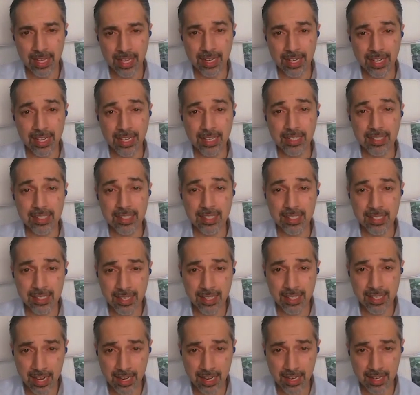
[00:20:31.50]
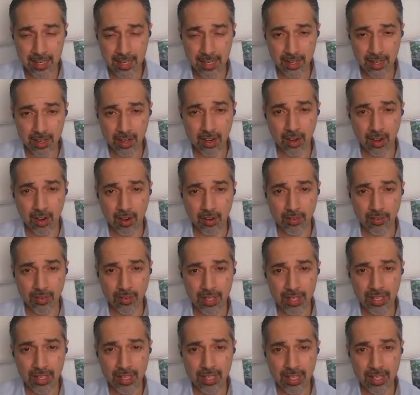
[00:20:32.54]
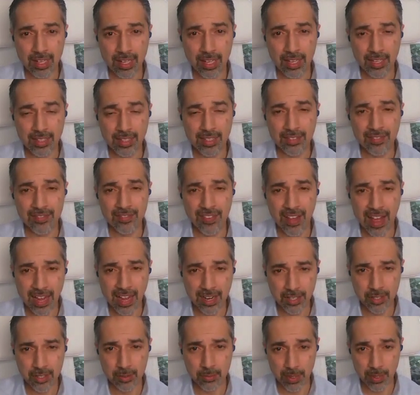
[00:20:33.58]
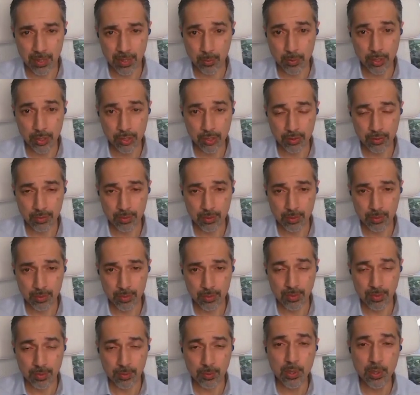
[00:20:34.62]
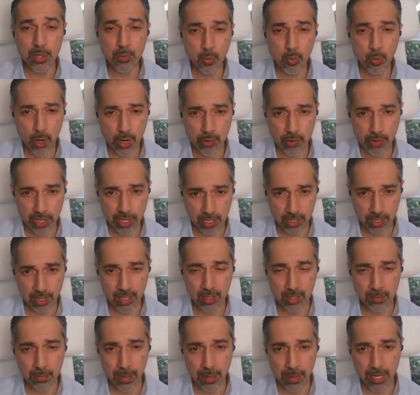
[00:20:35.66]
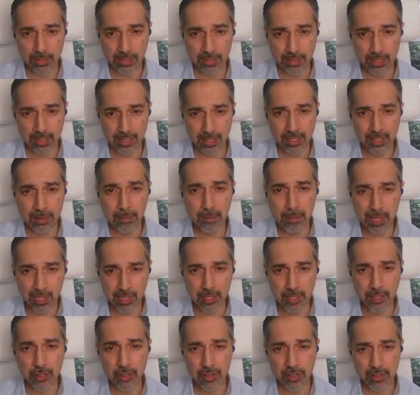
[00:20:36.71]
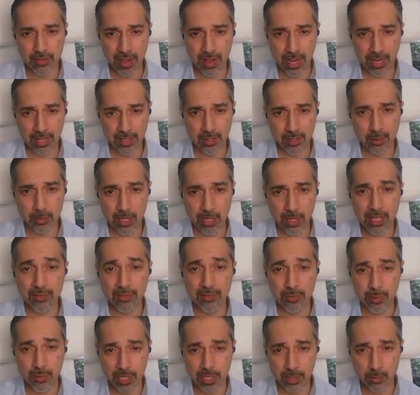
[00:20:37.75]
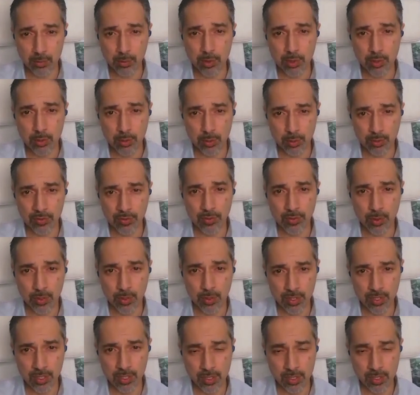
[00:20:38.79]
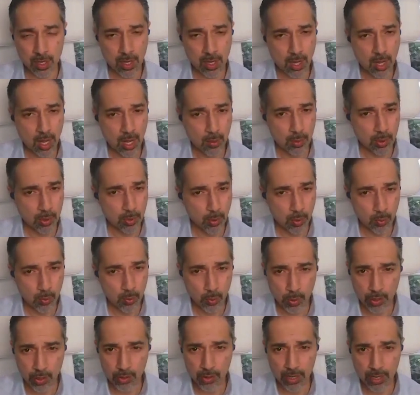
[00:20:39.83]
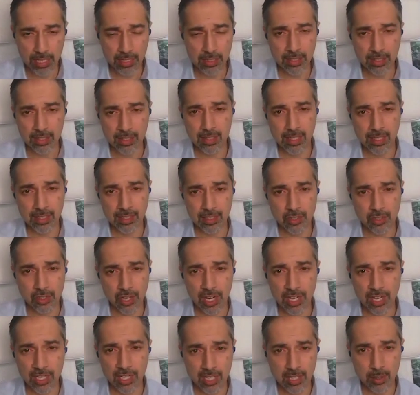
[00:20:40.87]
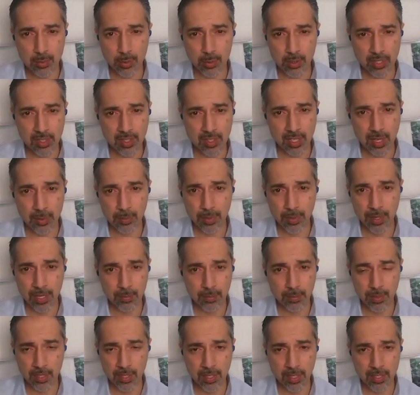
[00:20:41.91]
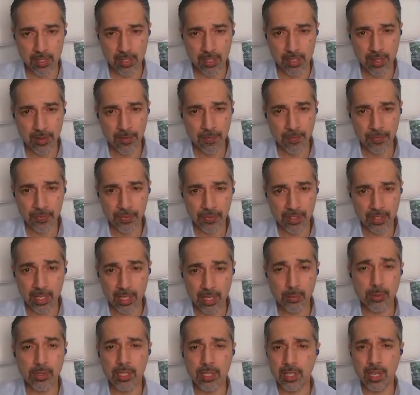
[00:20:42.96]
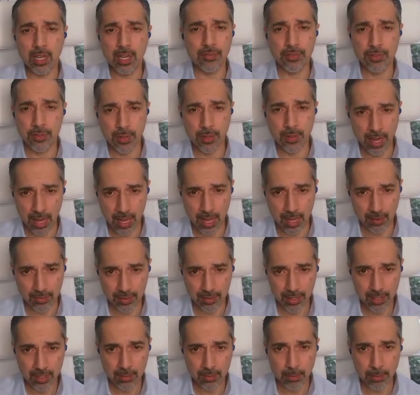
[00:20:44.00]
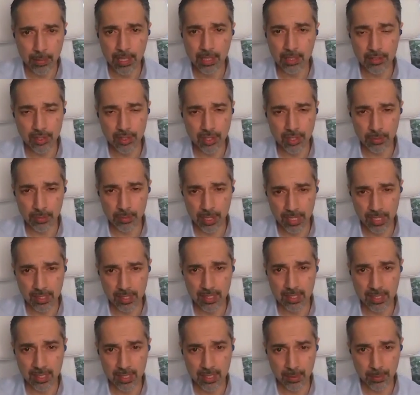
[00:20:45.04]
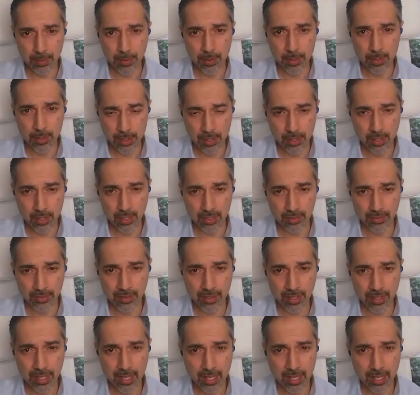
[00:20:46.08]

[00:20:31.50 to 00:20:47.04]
that instead of the vacuum that we worried about the military vacuum if we withdrew forces. We were worried that the Chinese would step in because they would love to have military bases in the Persian Gulf.